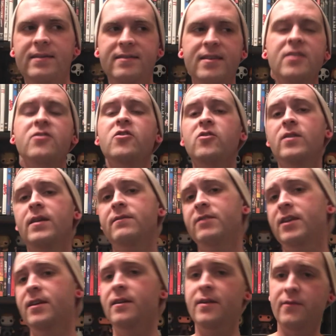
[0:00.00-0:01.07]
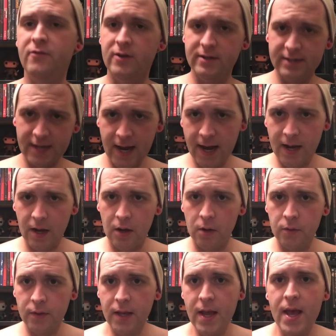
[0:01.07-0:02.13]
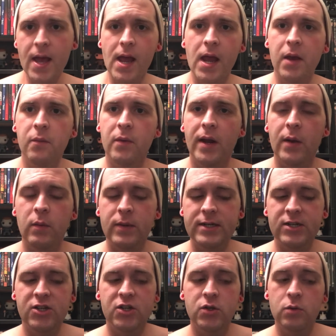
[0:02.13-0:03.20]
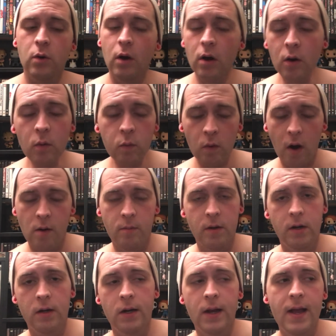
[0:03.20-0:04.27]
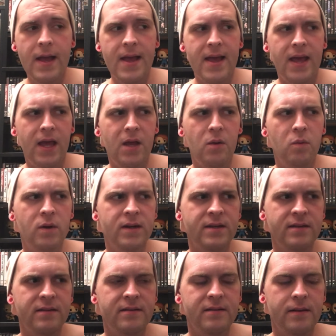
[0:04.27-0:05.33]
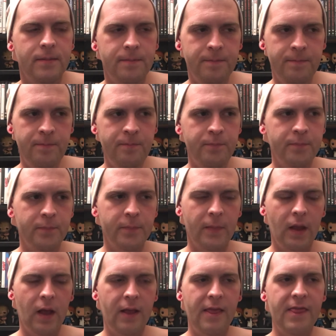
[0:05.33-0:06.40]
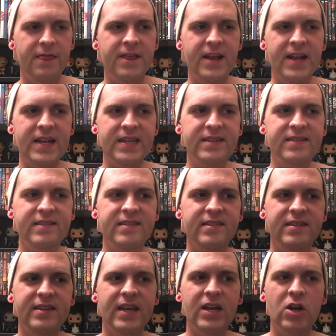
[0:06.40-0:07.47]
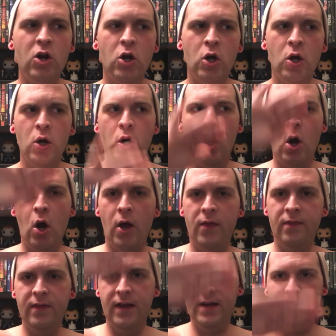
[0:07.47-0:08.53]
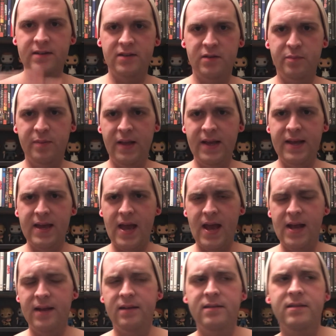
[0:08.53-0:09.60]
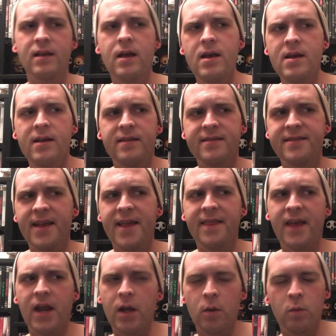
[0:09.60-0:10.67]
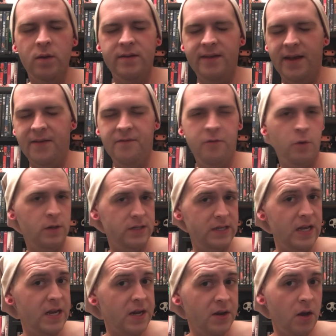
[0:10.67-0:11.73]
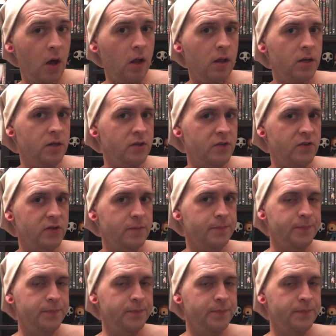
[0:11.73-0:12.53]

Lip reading: sister lives in a different town, and when I went to her Walmart, it was the sticker on the display case said that it was like $14.